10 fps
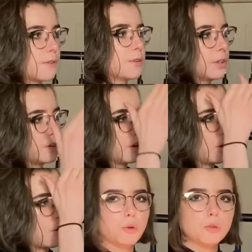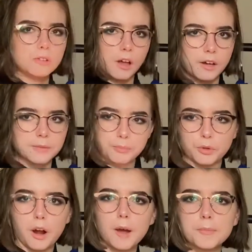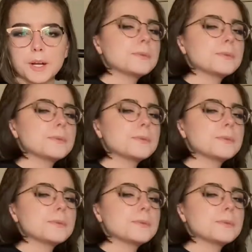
ever full-on prop.